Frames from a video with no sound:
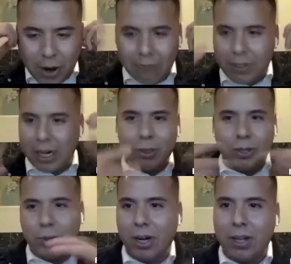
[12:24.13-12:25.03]
know, after I was
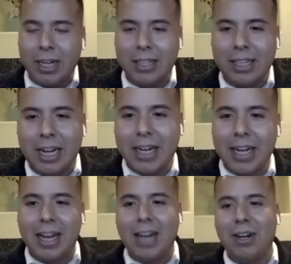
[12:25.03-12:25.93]
doing all this, I,
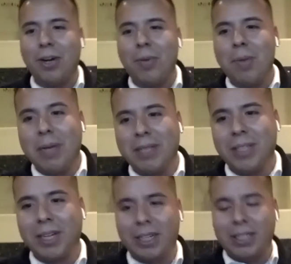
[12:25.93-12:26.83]
I got a little bit
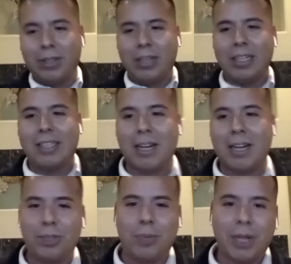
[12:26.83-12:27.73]
busier, so I decided
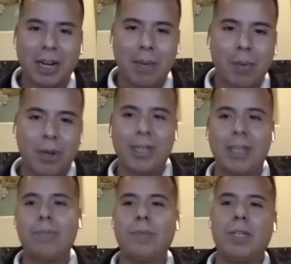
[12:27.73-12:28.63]
to just bring in a
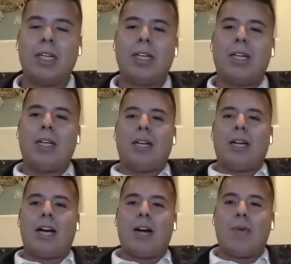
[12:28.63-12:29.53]
partner.
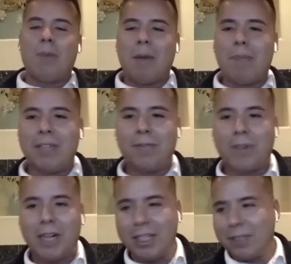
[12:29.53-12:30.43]
Uh, one of my best
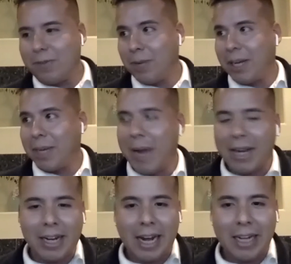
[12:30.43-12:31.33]
friends from like
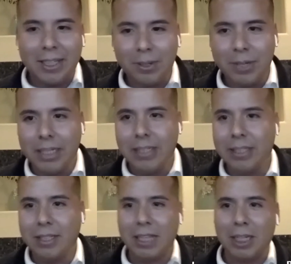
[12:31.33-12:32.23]
back in high school.
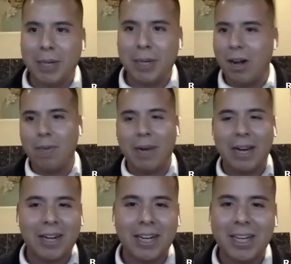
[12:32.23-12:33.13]
He's he's been all
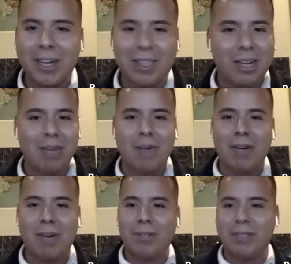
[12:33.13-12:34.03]
about it, you know, talking
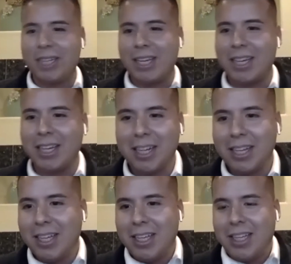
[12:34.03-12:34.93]
about real estate.
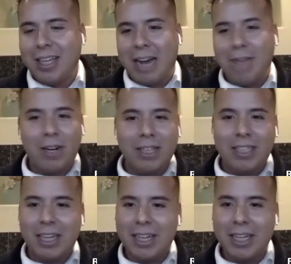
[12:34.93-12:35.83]
I've noticed
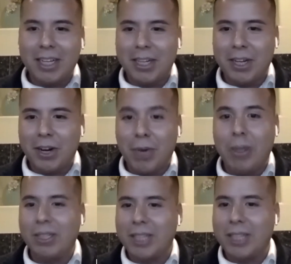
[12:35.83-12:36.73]
that he, you know, he
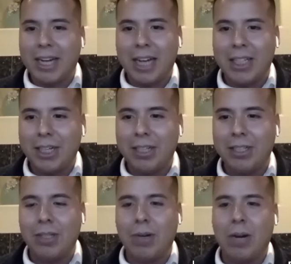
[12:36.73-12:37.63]
wants to take action.
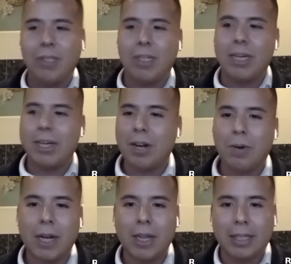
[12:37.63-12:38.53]
So I was like, you know
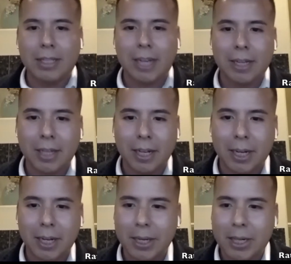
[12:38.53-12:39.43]
what, let's get
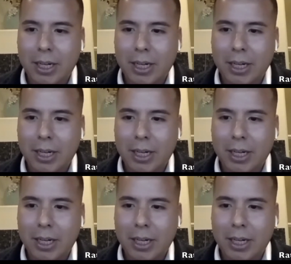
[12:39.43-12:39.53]
the,